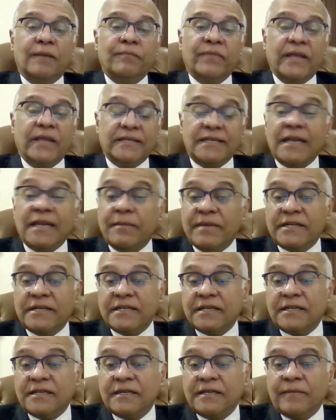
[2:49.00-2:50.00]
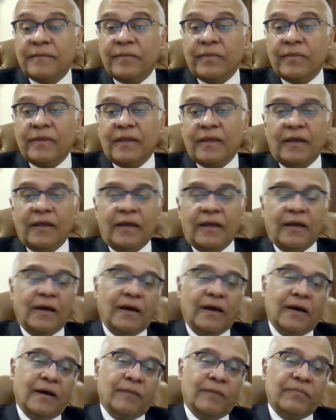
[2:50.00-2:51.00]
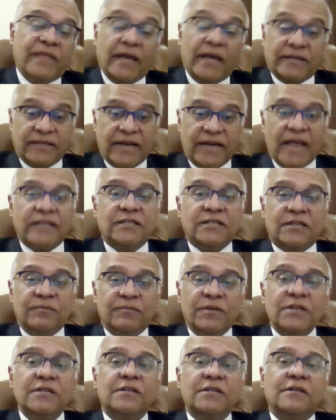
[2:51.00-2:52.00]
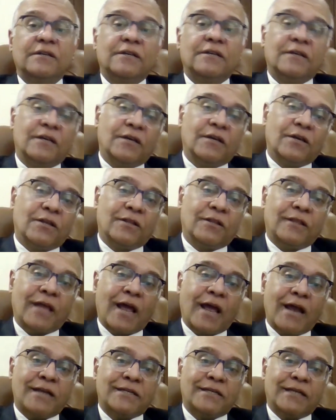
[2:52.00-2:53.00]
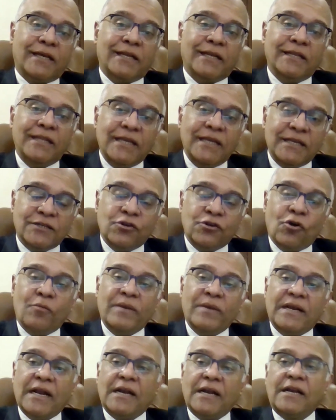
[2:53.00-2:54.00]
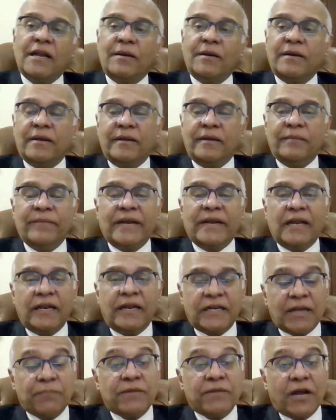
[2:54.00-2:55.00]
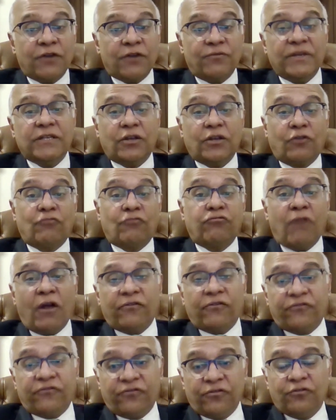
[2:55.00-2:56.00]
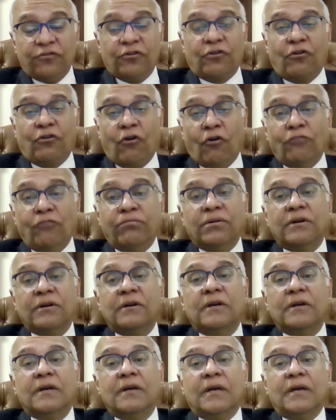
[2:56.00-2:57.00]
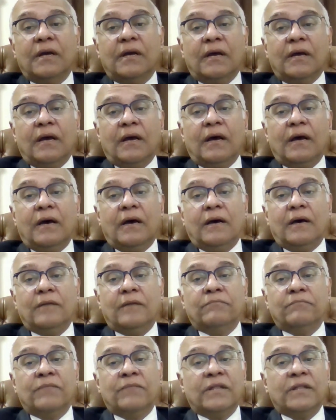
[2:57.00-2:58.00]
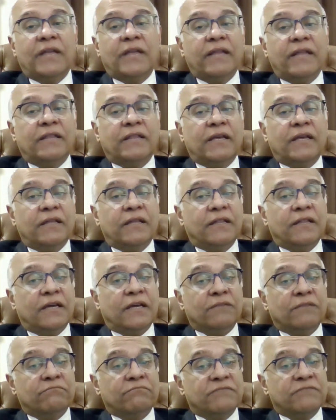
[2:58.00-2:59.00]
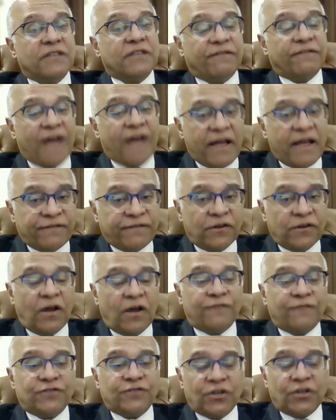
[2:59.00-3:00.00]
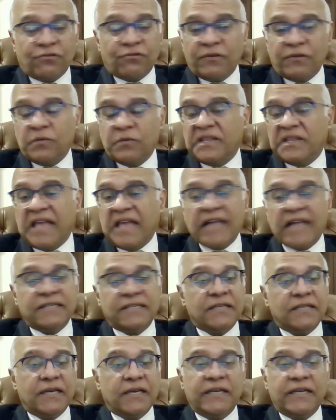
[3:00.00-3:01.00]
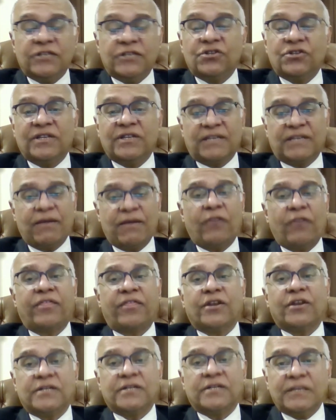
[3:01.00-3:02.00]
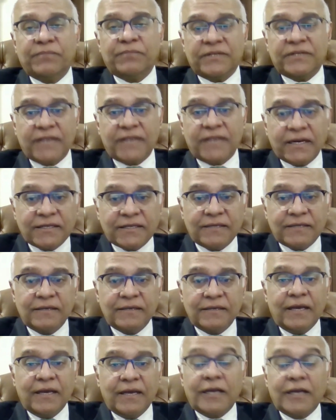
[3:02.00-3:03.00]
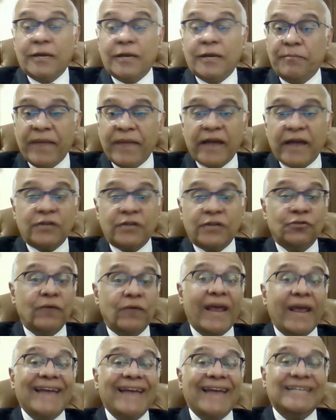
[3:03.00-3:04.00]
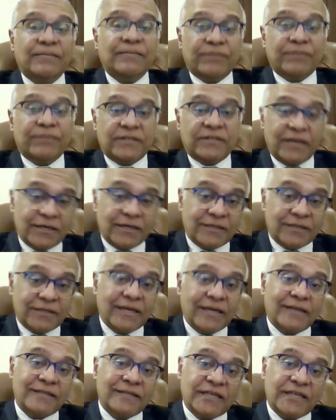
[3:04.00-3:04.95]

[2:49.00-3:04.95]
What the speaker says: is limited. There's an estimate that in these low middle income countries across the globe, the survival of children with cancer is just about 30%, compared to 80% that is